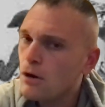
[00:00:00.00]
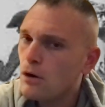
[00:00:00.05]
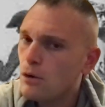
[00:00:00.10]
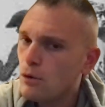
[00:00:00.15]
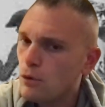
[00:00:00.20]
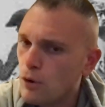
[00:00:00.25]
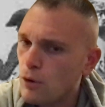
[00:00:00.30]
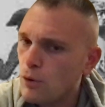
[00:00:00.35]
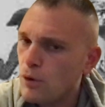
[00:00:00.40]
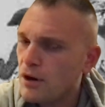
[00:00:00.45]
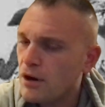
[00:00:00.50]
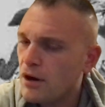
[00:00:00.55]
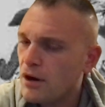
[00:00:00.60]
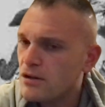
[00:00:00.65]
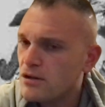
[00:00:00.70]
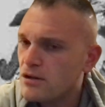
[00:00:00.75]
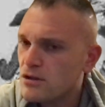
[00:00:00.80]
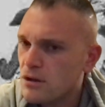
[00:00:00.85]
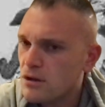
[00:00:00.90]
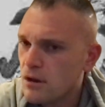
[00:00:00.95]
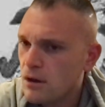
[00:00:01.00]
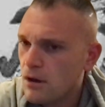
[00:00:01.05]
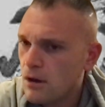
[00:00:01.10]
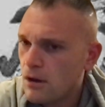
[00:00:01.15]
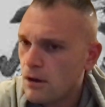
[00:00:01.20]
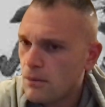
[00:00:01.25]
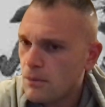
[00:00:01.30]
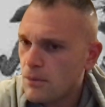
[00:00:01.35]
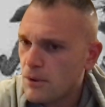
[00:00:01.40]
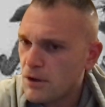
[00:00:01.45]
ruin us.
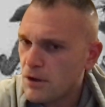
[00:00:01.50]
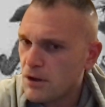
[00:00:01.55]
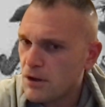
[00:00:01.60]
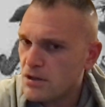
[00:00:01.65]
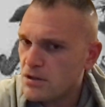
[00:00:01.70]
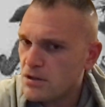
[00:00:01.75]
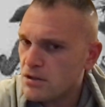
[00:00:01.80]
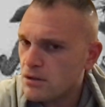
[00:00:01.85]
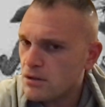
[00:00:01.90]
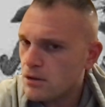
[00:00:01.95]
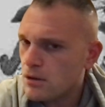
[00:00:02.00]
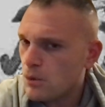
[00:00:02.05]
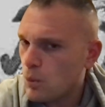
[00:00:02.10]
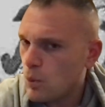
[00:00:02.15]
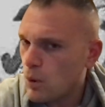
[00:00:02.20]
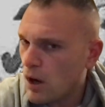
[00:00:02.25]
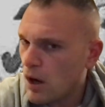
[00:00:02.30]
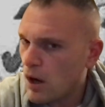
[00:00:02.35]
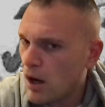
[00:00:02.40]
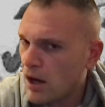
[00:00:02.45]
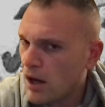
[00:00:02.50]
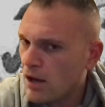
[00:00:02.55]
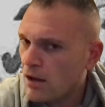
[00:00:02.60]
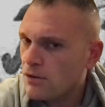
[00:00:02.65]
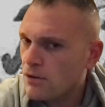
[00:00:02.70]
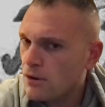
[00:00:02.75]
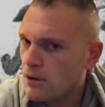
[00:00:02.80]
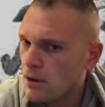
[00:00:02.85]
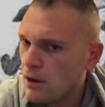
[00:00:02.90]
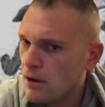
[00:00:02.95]
Because why?
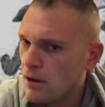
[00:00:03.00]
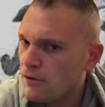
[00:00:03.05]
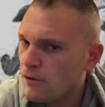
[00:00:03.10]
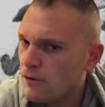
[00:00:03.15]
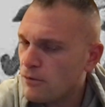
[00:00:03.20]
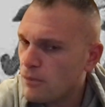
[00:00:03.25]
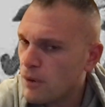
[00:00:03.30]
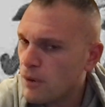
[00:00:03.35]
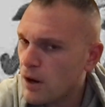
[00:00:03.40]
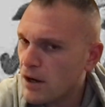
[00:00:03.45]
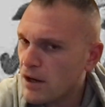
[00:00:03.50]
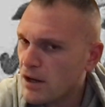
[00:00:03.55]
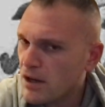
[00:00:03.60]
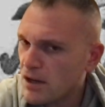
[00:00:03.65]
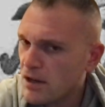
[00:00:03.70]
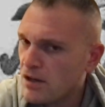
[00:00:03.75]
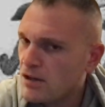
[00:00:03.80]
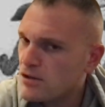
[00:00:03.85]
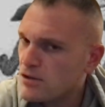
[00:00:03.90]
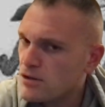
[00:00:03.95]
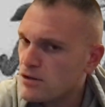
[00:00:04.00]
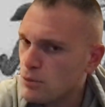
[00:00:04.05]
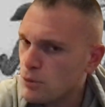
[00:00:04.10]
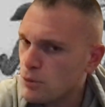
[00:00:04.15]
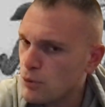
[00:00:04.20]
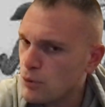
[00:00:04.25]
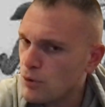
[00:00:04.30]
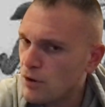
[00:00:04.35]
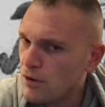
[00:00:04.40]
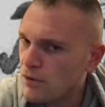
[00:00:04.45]
The love of money is the
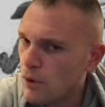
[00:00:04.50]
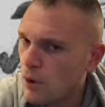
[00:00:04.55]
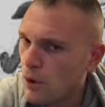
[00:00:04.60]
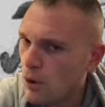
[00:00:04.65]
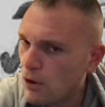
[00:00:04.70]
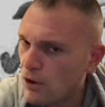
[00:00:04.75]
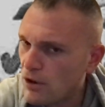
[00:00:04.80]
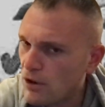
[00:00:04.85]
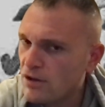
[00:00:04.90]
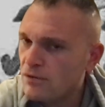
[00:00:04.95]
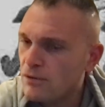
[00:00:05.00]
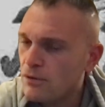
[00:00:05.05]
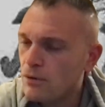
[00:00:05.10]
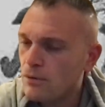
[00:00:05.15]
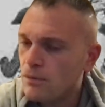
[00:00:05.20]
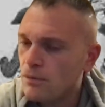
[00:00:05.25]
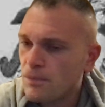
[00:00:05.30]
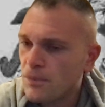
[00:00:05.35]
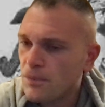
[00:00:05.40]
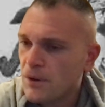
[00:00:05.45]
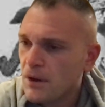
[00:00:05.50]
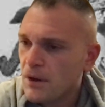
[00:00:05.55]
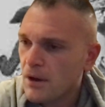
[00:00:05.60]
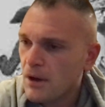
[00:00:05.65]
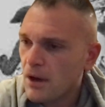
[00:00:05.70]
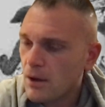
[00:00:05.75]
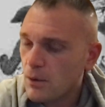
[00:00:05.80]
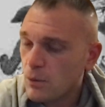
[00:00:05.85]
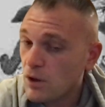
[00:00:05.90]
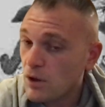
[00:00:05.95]
root of all evil.
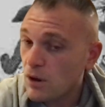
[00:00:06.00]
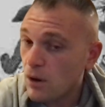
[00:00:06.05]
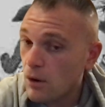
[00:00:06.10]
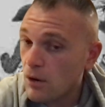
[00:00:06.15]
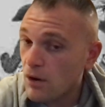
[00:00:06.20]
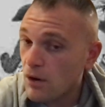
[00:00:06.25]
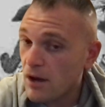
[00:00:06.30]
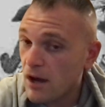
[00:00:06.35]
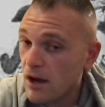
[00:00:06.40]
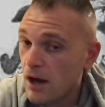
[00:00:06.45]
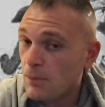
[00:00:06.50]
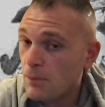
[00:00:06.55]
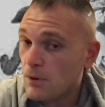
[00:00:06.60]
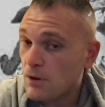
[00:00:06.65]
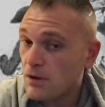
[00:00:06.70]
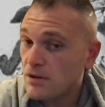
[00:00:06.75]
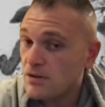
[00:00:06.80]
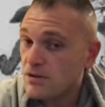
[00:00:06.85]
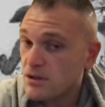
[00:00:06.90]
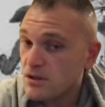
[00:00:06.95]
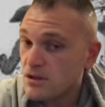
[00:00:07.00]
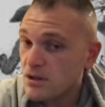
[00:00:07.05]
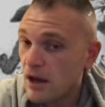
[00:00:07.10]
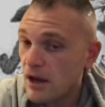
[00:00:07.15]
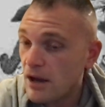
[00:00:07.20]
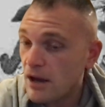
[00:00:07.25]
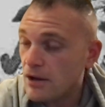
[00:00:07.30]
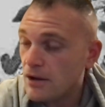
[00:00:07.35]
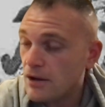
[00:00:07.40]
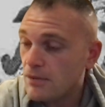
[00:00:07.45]
We are a capitalist
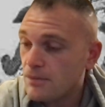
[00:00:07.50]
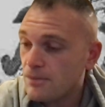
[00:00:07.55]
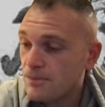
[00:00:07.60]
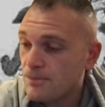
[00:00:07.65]
society.